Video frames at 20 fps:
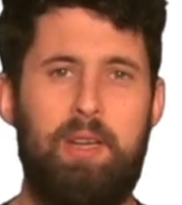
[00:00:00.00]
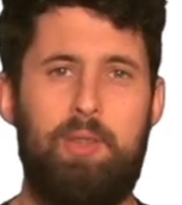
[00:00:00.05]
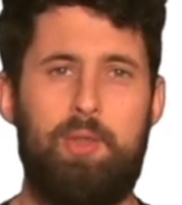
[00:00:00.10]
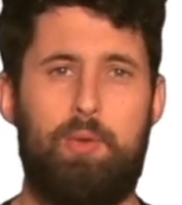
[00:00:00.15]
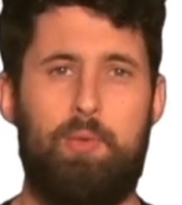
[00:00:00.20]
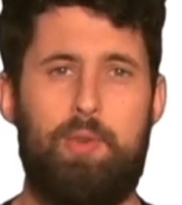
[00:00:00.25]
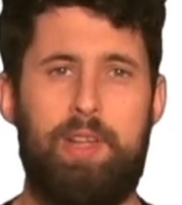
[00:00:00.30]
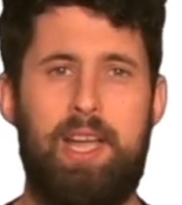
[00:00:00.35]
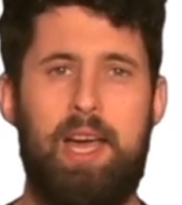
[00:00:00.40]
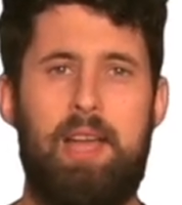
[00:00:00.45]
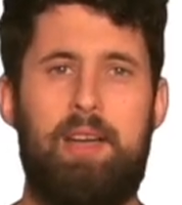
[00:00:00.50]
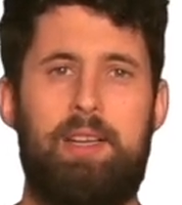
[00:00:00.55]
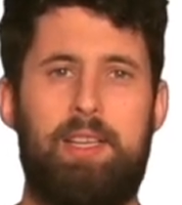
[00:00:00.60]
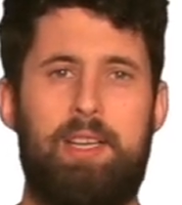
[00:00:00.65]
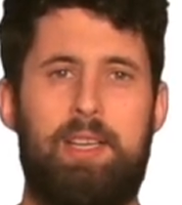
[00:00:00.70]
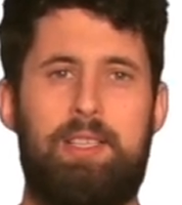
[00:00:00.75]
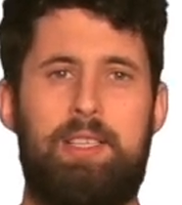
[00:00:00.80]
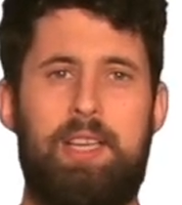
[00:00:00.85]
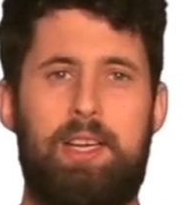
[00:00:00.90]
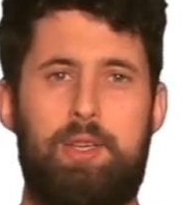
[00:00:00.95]
the
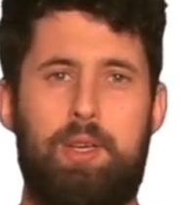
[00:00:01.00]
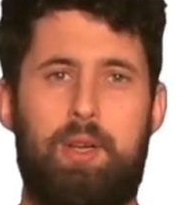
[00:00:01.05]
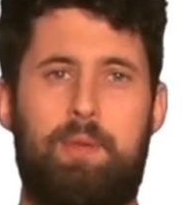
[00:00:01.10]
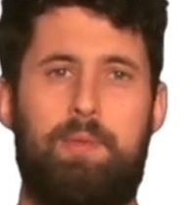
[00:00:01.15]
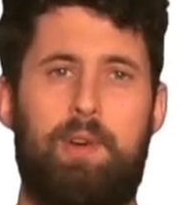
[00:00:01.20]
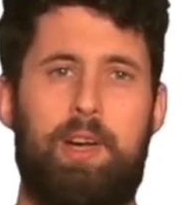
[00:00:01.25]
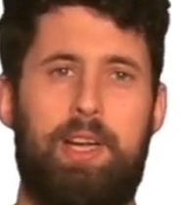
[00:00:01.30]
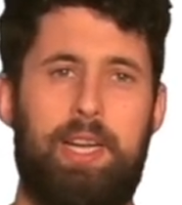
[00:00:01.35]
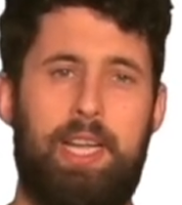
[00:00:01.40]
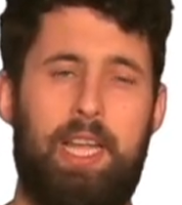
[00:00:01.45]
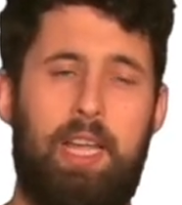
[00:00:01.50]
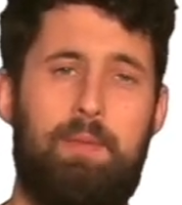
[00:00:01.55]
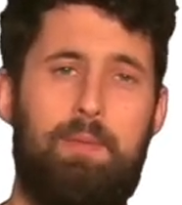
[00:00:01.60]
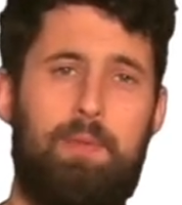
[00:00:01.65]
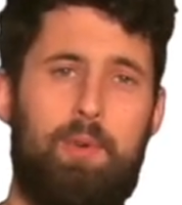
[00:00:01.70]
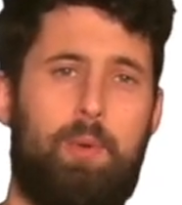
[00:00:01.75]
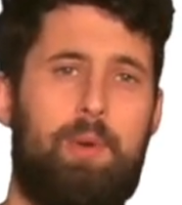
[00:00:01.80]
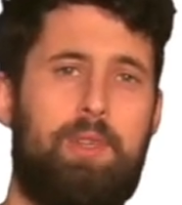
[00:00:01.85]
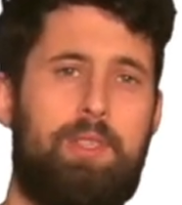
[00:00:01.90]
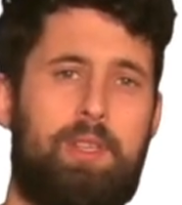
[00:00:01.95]
reality is that you can find
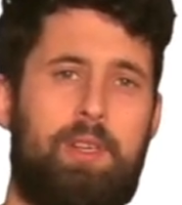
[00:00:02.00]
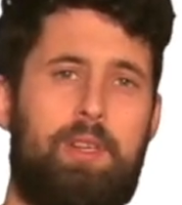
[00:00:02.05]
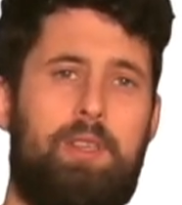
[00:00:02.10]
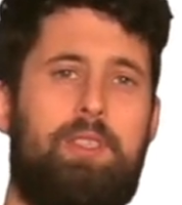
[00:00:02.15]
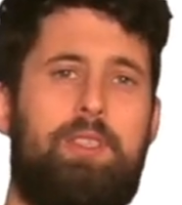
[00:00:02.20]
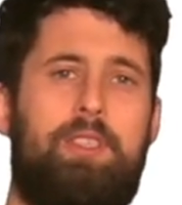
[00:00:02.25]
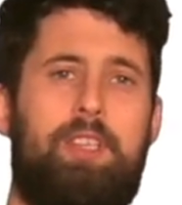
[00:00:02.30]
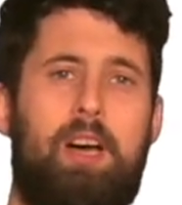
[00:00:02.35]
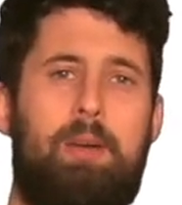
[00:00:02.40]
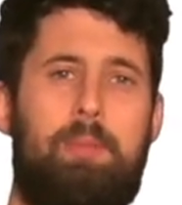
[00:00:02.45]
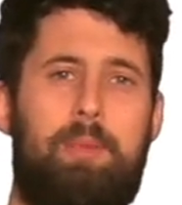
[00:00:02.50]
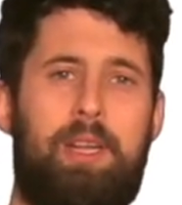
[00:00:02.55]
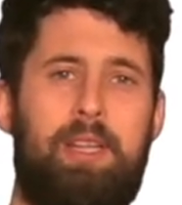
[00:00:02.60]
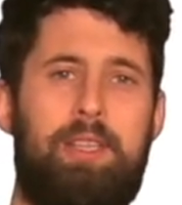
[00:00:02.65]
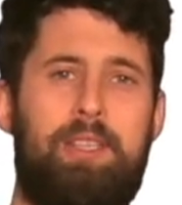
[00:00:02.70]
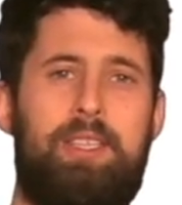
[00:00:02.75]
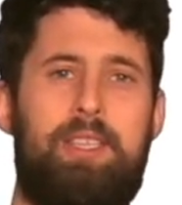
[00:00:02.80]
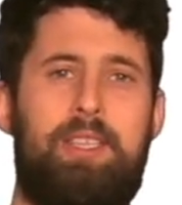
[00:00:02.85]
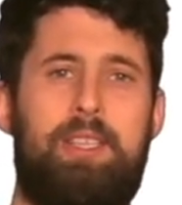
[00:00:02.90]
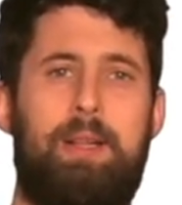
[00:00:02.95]
influencers,
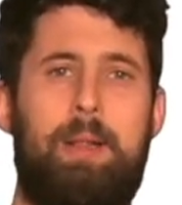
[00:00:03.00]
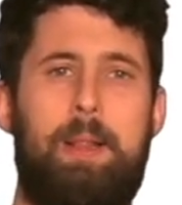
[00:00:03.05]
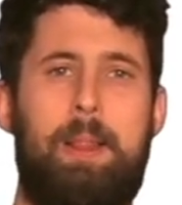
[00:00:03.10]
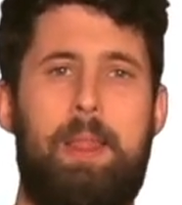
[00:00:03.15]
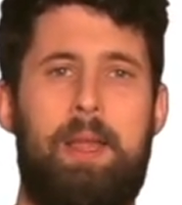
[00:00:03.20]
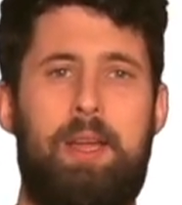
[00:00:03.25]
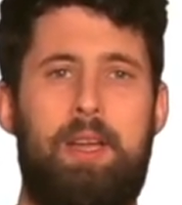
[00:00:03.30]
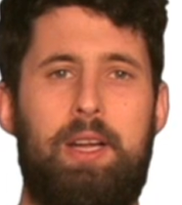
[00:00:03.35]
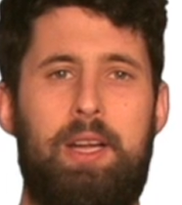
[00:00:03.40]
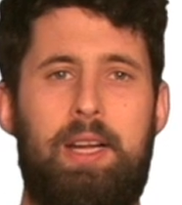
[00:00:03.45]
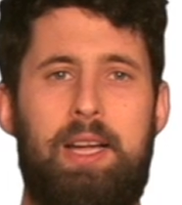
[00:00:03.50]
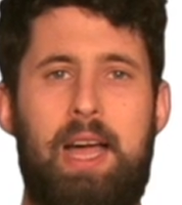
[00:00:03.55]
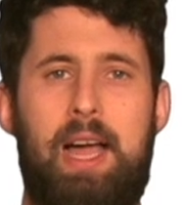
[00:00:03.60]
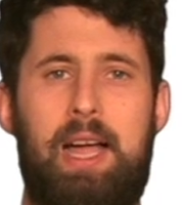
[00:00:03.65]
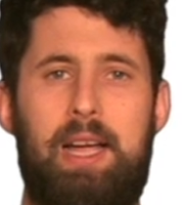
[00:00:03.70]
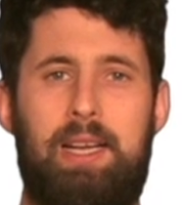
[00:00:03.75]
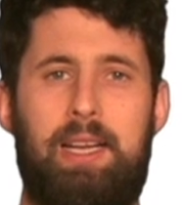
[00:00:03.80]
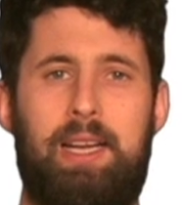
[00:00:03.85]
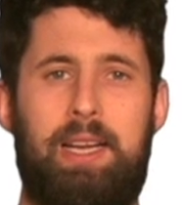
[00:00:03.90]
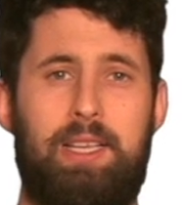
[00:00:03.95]
dominance,
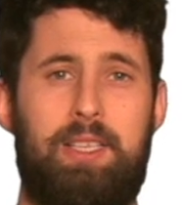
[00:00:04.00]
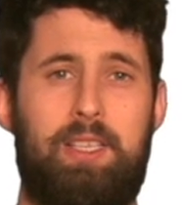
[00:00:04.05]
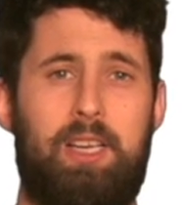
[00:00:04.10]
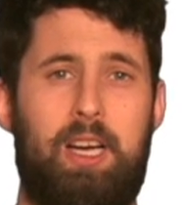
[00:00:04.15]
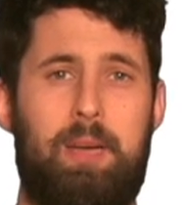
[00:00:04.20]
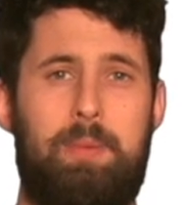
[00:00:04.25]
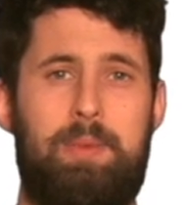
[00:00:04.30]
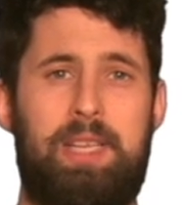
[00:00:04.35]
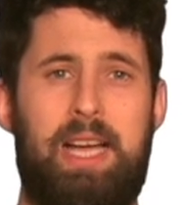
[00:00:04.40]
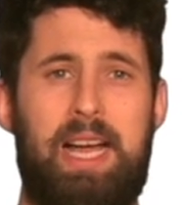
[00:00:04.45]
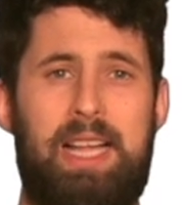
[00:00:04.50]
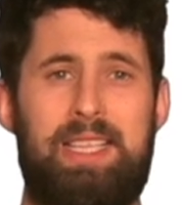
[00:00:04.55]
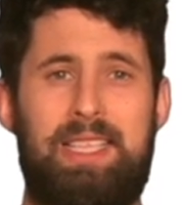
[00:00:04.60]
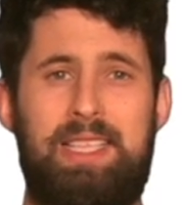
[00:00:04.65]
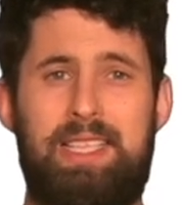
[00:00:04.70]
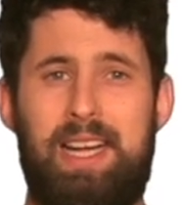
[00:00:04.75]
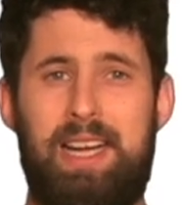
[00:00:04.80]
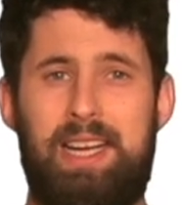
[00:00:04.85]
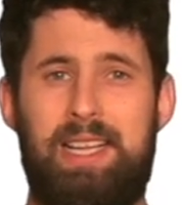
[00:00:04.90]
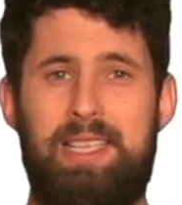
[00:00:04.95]
calculating types, and
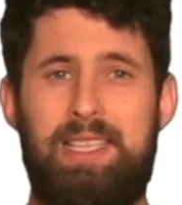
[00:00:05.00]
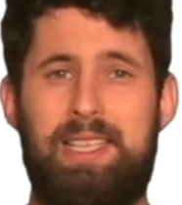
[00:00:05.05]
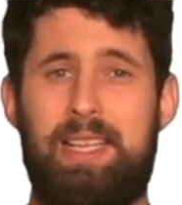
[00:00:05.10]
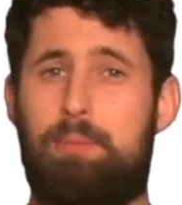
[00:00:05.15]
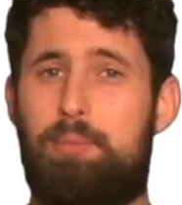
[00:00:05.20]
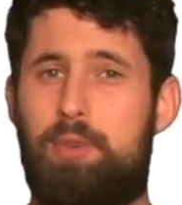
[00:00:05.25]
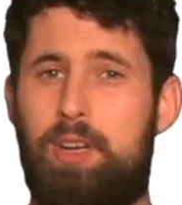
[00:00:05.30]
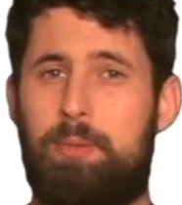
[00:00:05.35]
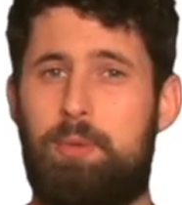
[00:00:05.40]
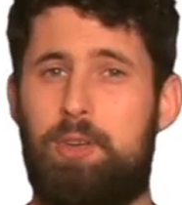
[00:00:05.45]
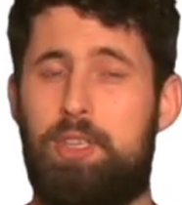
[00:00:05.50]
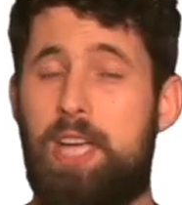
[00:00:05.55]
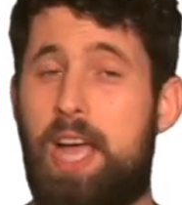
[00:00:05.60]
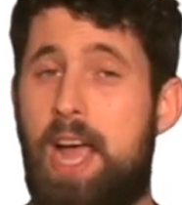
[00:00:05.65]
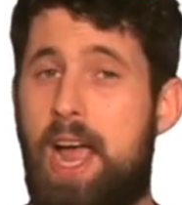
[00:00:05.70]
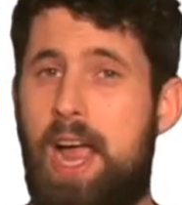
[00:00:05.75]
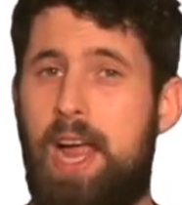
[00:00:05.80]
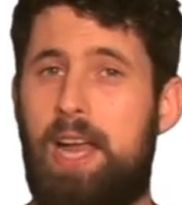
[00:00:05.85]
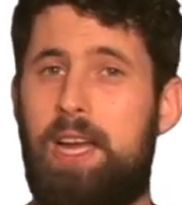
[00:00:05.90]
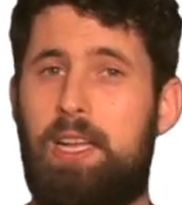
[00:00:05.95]
steadies in pretty much
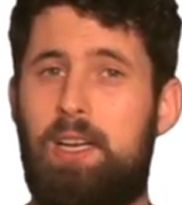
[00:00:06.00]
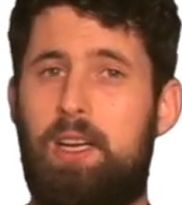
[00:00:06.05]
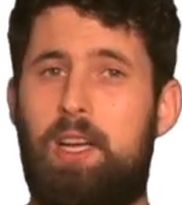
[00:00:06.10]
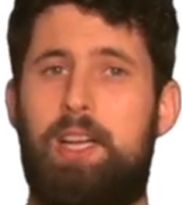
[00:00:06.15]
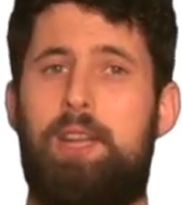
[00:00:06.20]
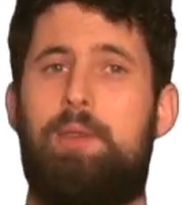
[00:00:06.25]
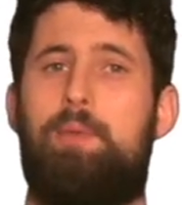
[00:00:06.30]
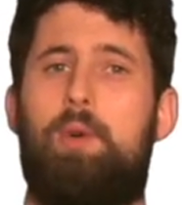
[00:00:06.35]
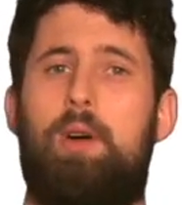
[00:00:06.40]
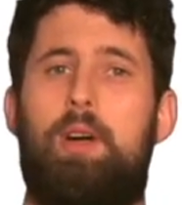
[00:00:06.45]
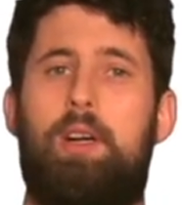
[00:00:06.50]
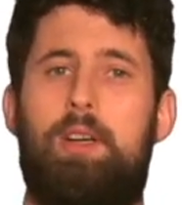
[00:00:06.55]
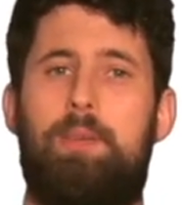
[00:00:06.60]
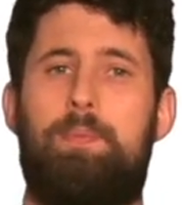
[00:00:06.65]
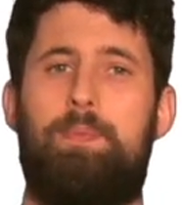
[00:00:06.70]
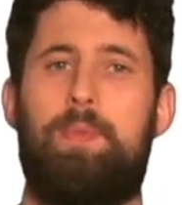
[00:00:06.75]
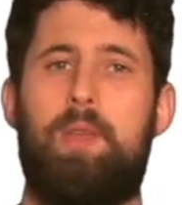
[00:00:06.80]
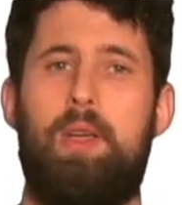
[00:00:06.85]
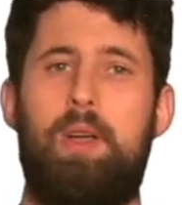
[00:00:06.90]
any line of work.